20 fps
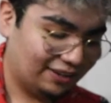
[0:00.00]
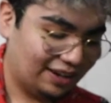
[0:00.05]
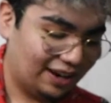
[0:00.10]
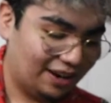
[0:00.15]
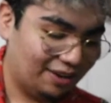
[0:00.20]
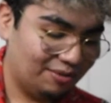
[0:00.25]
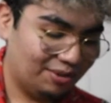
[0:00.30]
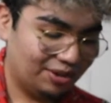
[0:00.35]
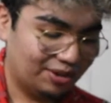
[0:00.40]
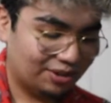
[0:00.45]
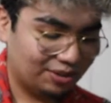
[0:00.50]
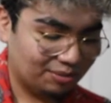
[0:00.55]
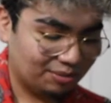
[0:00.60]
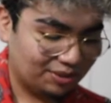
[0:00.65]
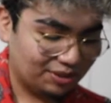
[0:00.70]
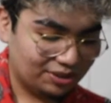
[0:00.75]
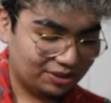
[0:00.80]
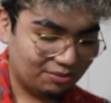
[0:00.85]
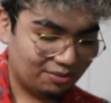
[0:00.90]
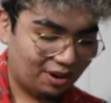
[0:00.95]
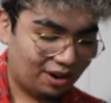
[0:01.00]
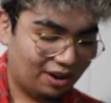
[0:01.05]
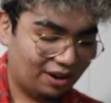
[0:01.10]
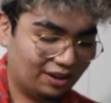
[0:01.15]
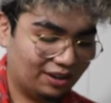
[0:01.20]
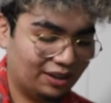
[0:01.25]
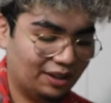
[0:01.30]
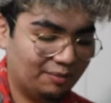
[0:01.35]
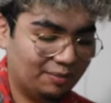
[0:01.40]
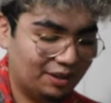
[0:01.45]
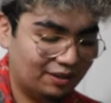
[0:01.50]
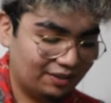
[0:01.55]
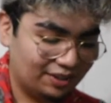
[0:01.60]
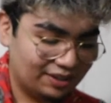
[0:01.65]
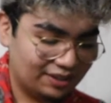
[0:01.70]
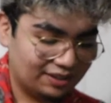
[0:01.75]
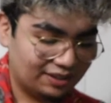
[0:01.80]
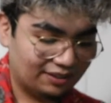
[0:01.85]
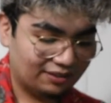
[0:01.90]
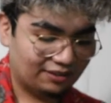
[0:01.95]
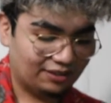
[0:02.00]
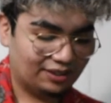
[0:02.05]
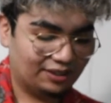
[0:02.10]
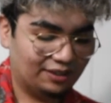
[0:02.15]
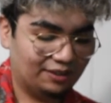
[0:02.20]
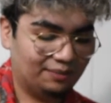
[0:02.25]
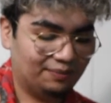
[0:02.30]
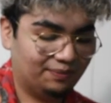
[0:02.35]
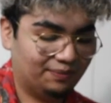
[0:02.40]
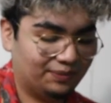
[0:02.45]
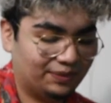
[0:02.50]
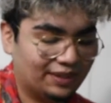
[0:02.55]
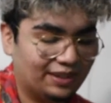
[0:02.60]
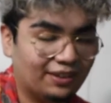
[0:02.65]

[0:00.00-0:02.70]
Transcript: I wonder what's wrong, let me fix it for him."